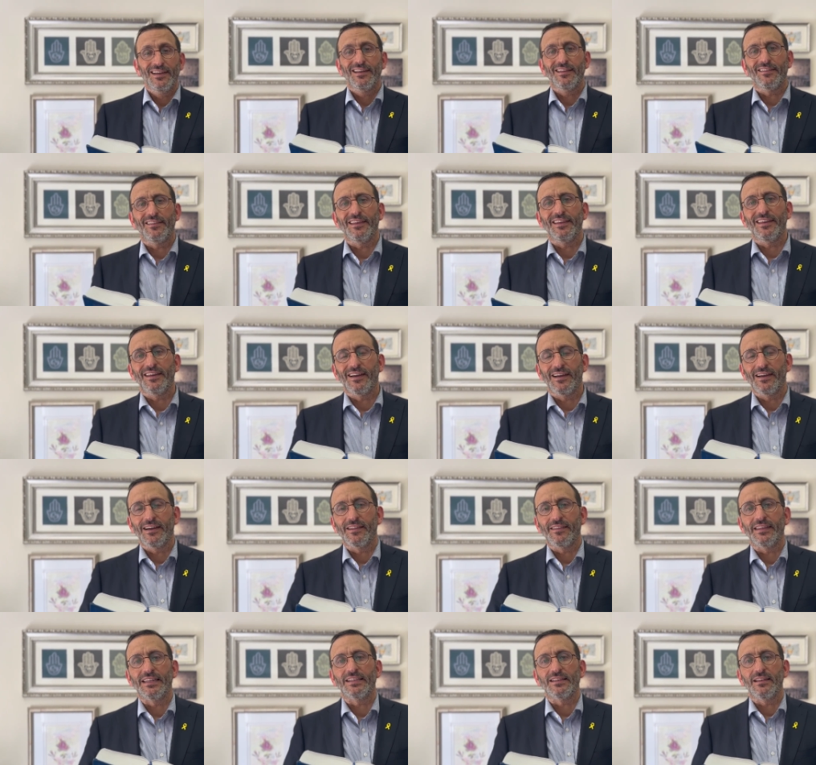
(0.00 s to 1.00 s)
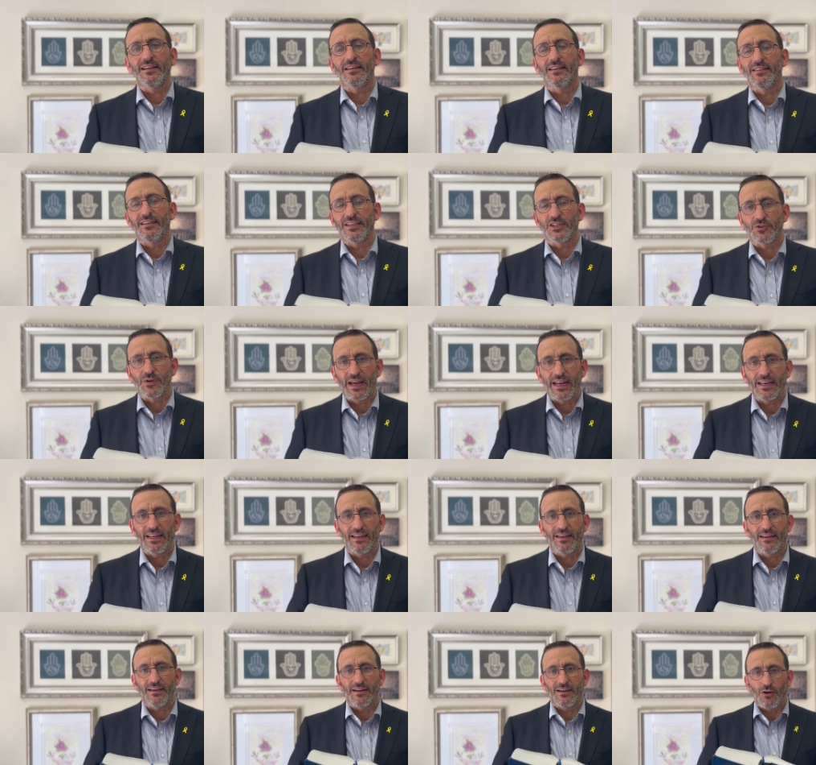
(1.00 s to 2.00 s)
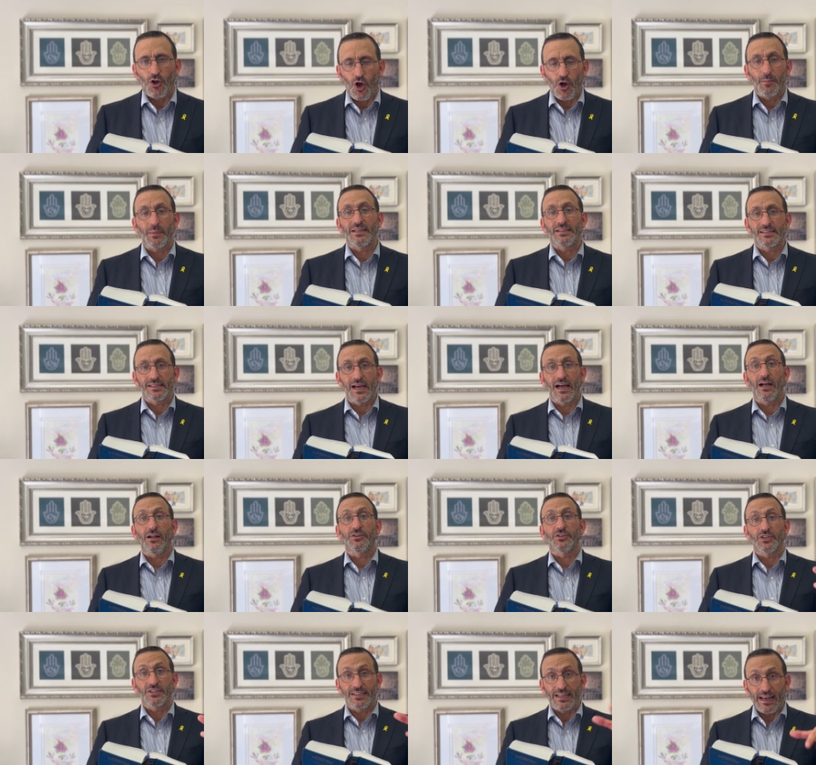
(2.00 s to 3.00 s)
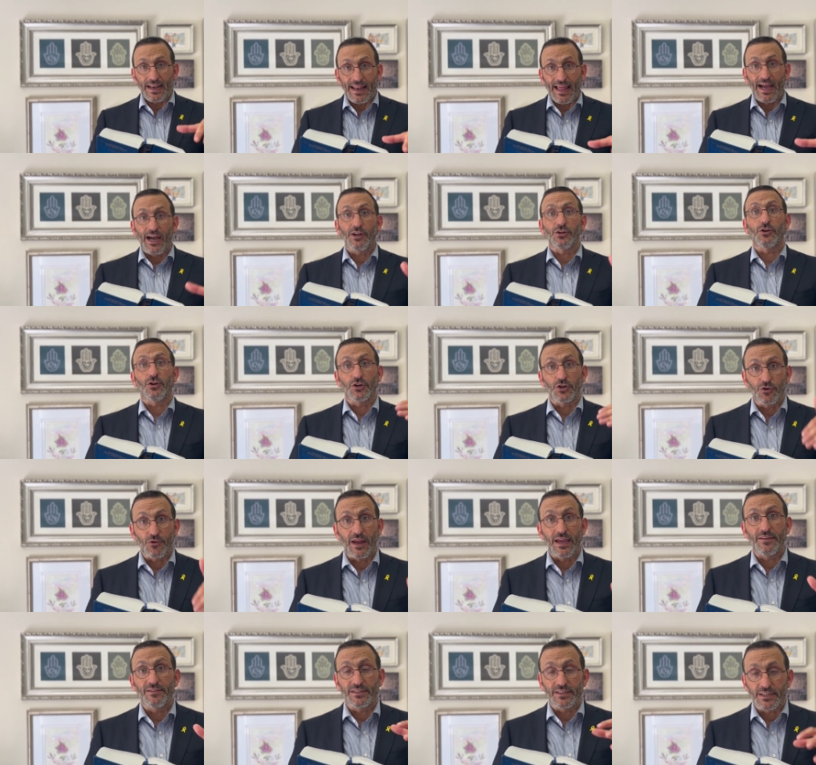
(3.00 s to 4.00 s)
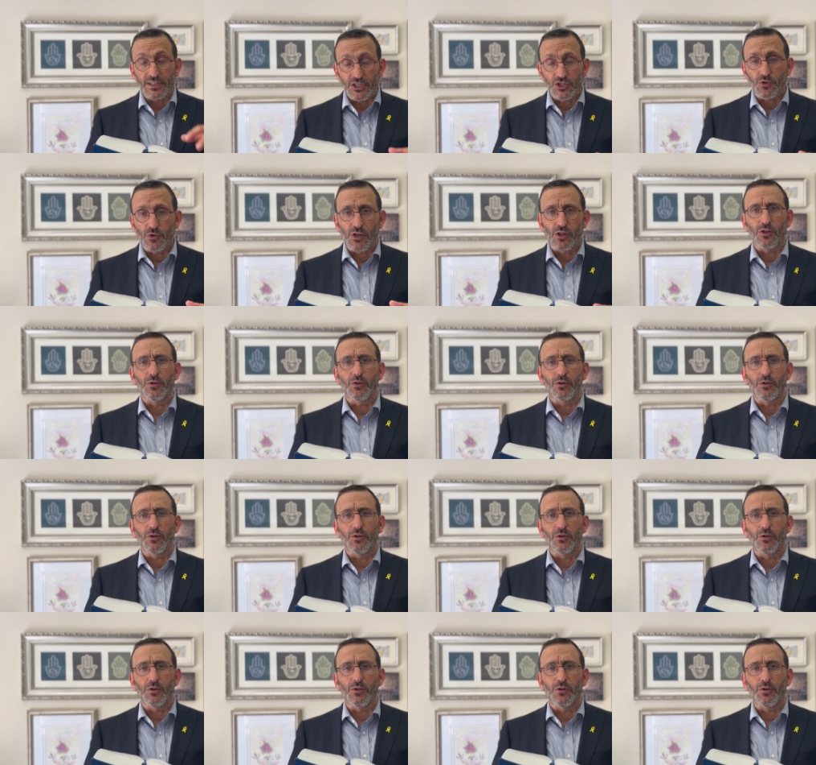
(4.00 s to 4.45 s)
the Israeli army Tzahal just allowed on graves in Israel,